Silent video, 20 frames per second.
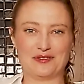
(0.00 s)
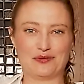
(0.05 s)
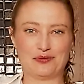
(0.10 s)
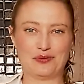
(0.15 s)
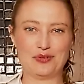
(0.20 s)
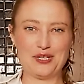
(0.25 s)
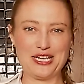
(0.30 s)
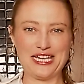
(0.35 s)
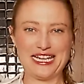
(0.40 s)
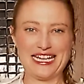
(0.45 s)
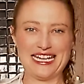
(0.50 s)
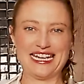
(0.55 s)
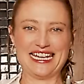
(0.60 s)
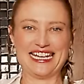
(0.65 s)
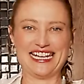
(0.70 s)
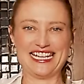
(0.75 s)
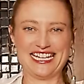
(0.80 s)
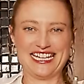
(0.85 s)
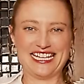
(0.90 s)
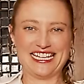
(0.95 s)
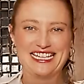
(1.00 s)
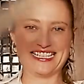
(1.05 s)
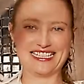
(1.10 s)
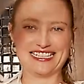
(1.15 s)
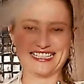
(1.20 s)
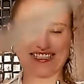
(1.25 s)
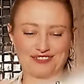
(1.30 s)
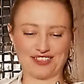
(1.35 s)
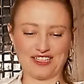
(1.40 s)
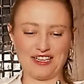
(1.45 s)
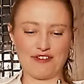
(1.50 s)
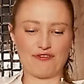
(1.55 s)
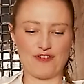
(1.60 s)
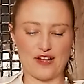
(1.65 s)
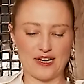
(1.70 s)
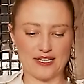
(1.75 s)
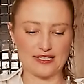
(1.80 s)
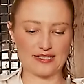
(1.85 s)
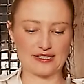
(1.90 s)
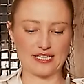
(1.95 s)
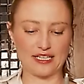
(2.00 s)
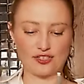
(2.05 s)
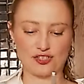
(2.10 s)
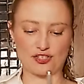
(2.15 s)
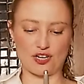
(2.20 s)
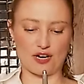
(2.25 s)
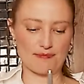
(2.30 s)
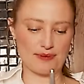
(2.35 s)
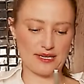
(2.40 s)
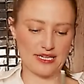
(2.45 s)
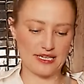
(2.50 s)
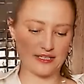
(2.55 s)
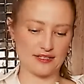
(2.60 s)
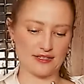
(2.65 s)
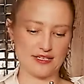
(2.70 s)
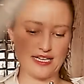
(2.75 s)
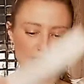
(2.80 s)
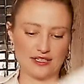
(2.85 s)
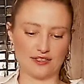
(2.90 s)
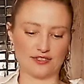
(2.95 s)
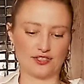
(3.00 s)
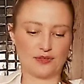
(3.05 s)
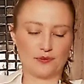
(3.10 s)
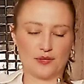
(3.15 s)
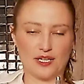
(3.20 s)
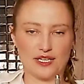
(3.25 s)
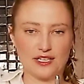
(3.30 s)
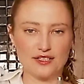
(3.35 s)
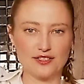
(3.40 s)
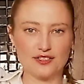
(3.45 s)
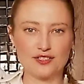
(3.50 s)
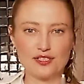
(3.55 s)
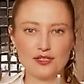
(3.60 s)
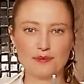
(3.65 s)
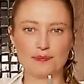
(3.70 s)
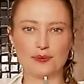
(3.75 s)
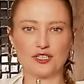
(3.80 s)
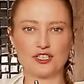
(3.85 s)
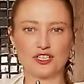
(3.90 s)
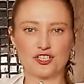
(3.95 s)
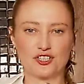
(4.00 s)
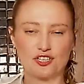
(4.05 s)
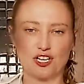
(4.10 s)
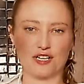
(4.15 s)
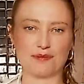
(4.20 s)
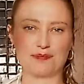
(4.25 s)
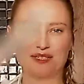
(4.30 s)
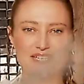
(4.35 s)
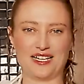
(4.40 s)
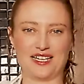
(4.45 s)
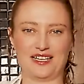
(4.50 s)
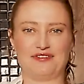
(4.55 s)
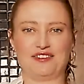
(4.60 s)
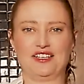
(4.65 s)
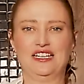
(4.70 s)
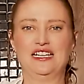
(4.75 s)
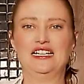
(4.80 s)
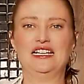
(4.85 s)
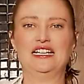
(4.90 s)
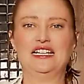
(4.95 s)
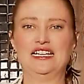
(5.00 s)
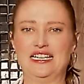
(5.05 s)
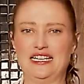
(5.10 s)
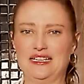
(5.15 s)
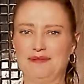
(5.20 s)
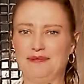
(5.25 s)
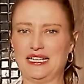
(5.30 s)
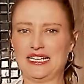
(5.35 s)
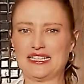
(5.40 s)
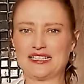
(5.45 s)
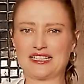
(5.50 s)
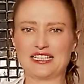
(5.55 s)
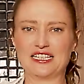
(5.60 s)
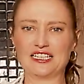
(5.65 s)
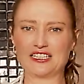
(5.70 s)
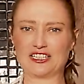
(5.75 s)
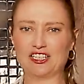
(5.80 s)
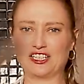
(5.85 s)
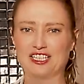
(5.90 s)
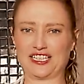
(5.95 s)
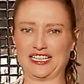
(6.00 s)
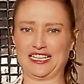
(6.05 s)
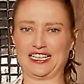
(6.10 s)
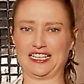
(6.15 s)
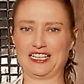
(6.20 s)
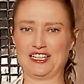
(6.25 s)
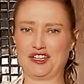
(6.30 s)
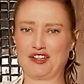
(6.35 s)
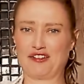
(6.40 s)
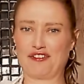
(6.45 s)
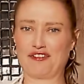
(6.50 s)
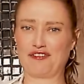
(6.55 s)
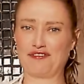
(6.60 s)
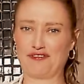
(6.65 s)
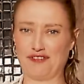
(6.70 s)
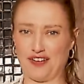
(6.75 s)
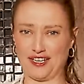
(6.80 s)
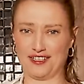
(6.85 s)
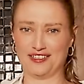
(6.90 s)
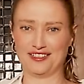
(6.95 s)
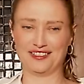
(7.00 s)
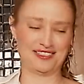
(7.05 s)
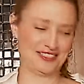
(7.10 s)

Whee! It's really fun. It's like sharpening your nails. You want a super sharp knife. It makes cooking fun.